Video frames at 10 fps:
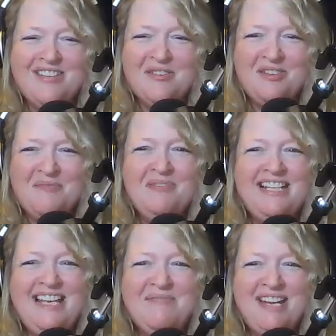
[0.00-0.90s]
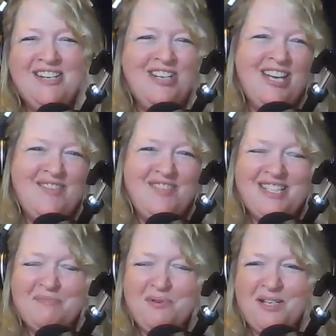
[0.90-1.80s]
They're completely my jam
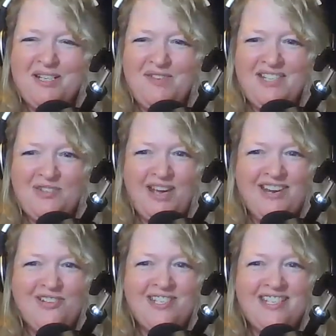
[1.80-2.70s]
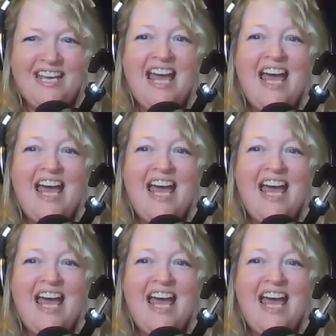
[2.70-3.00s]
as a productivity strategist.